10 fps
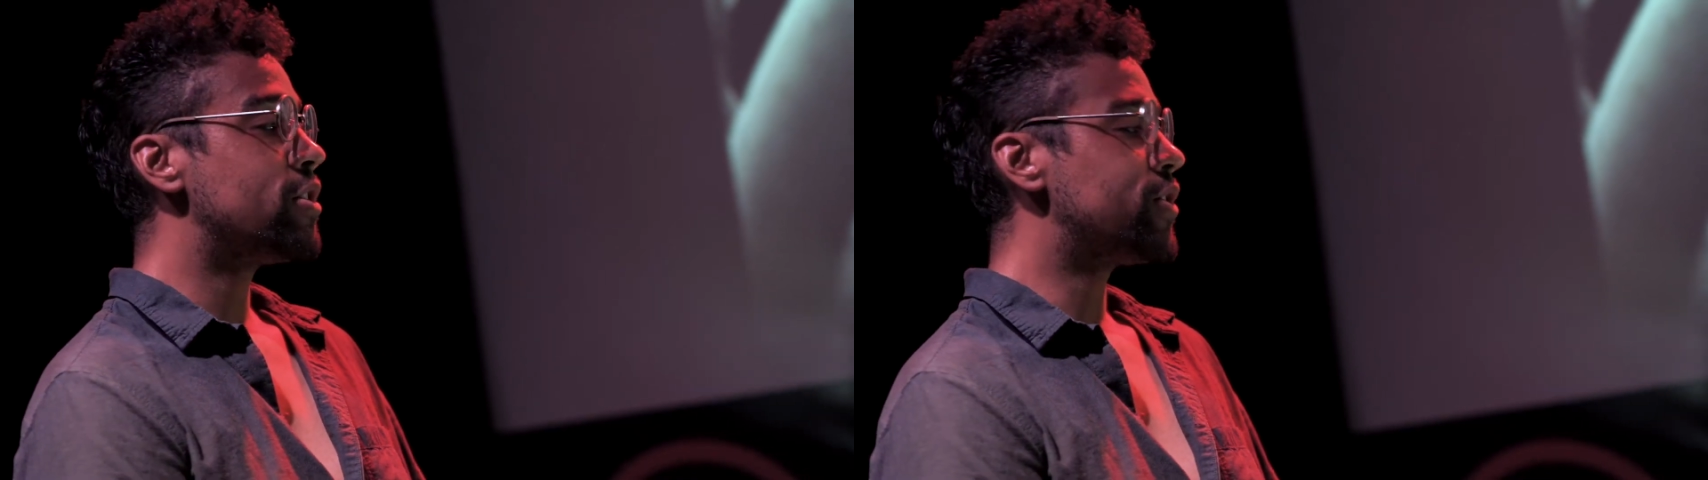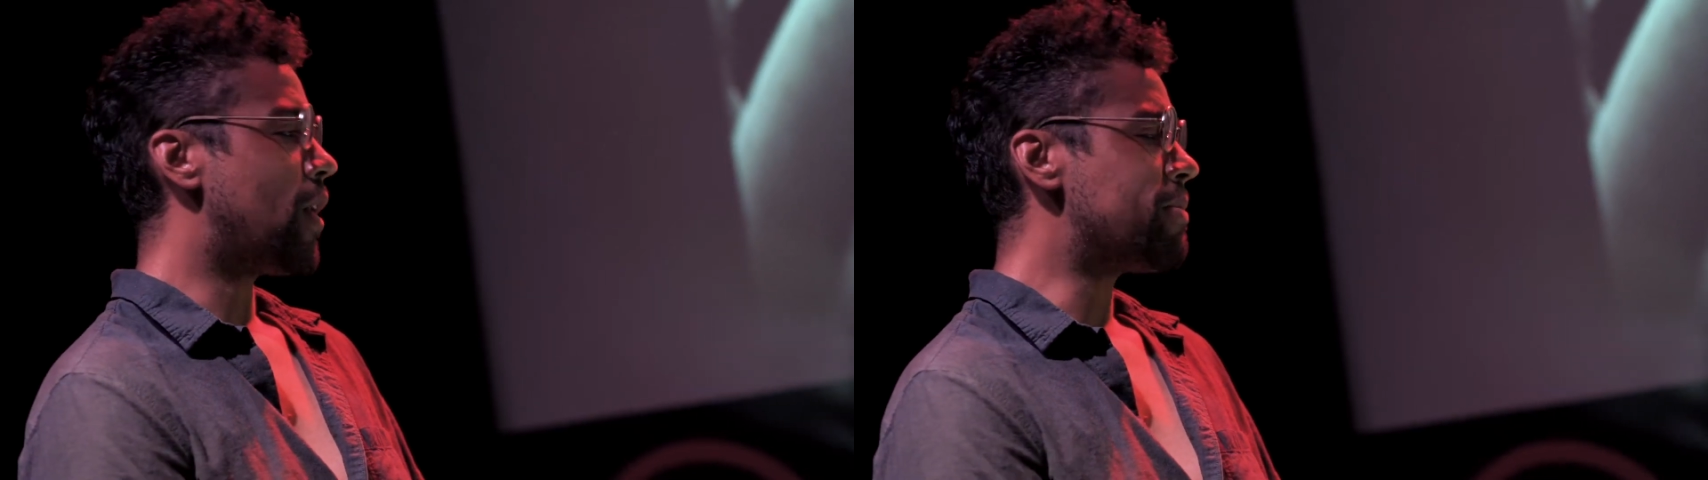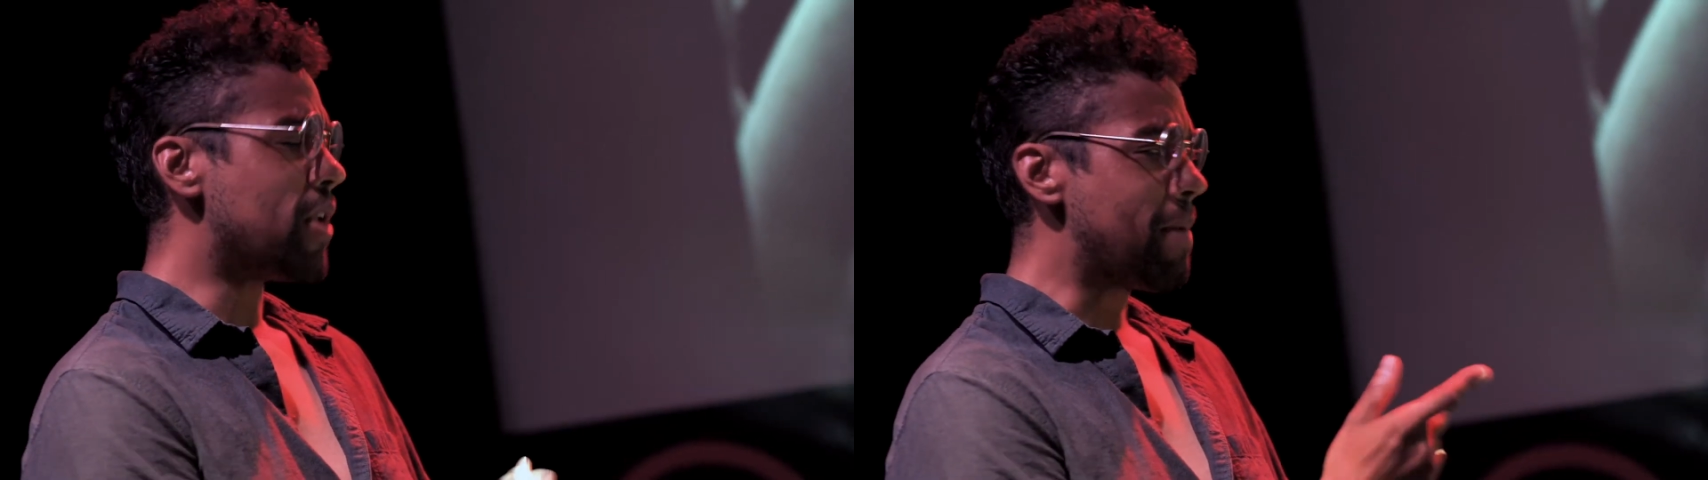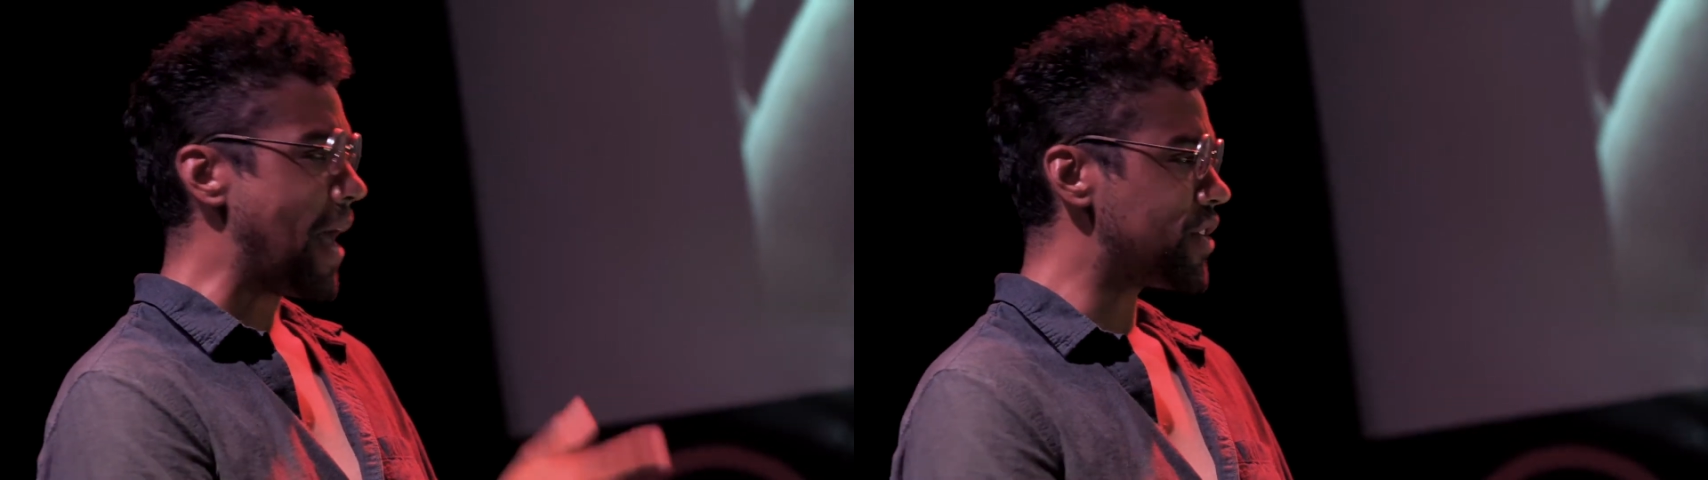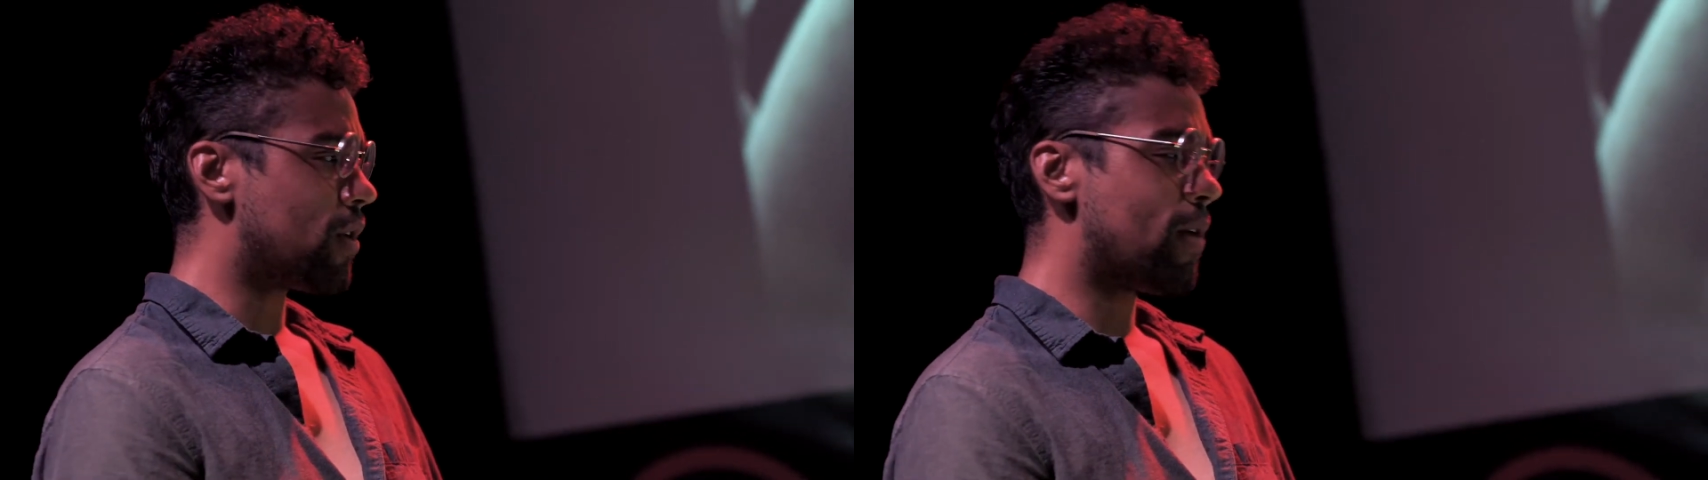So I'm
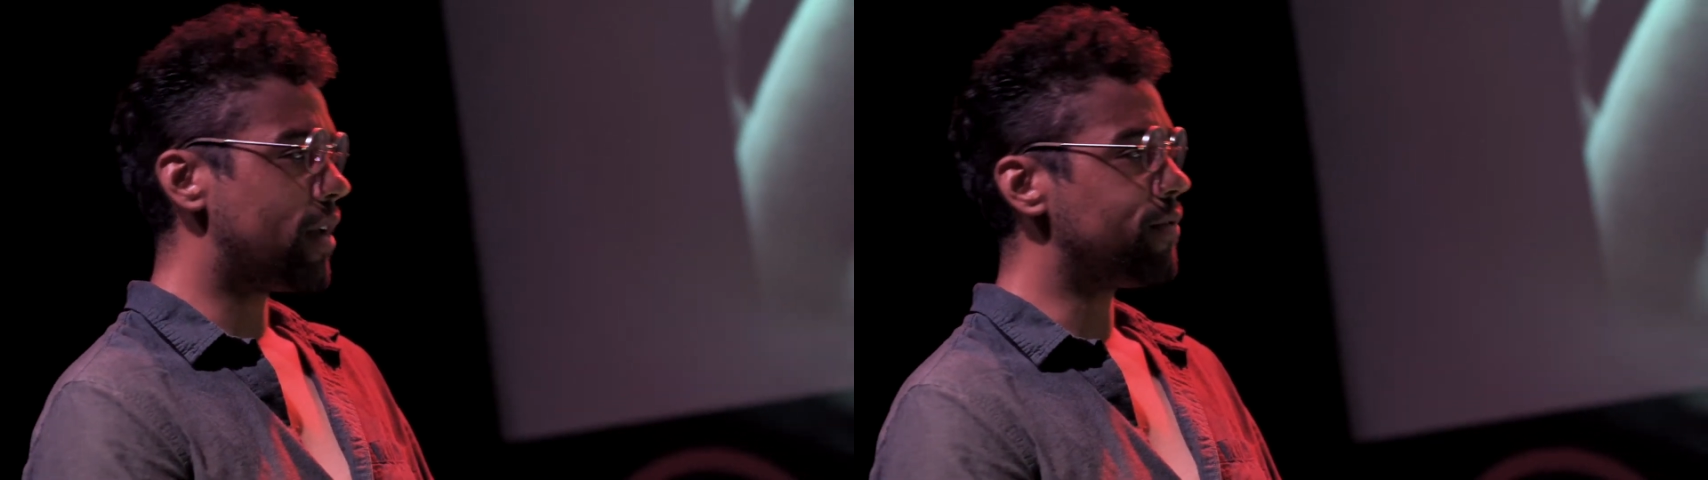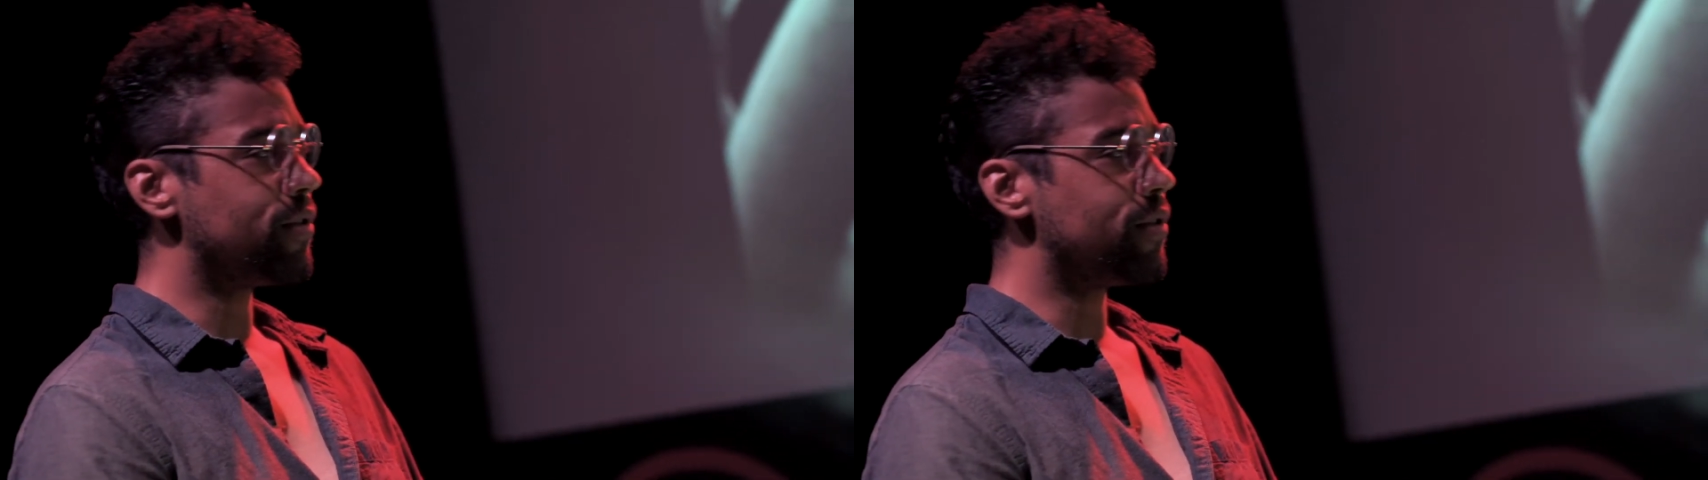asking around